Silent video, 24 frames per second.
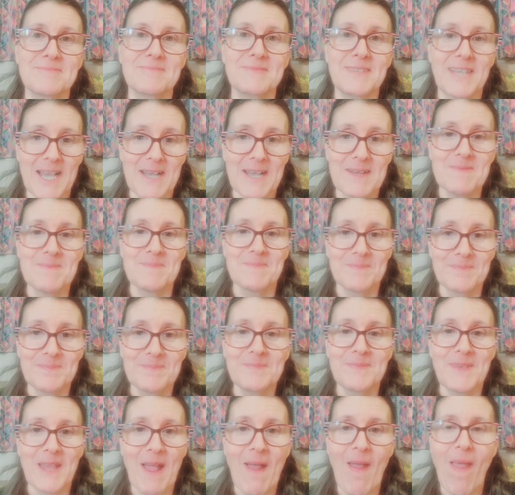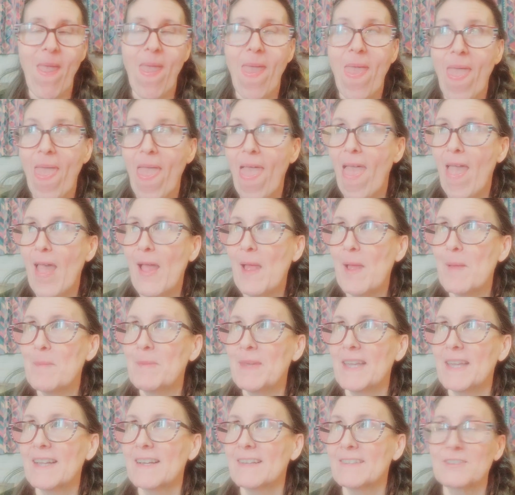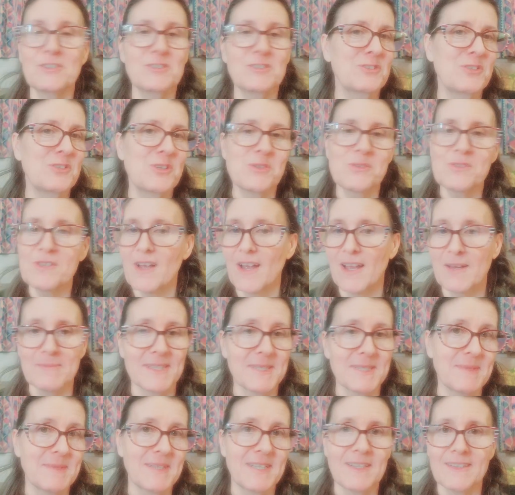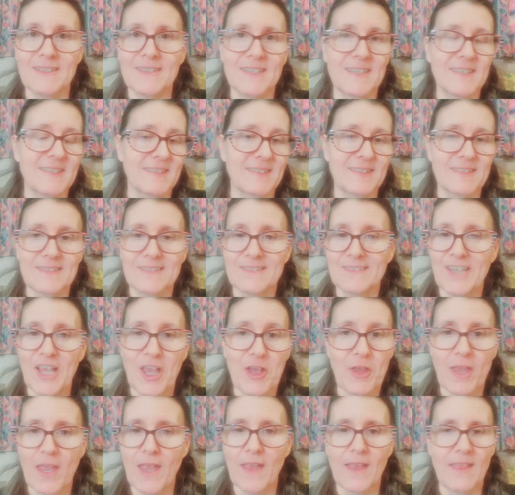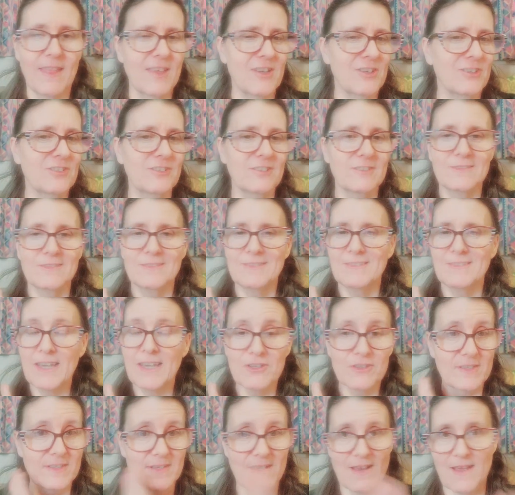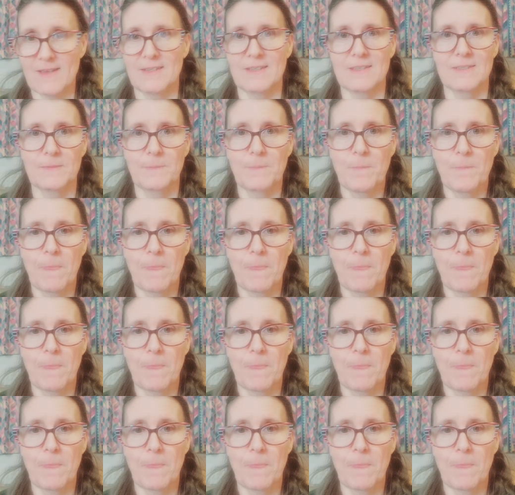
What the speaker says: Yeah. Yeah. Because there's no time limit on this. Okay, there's none.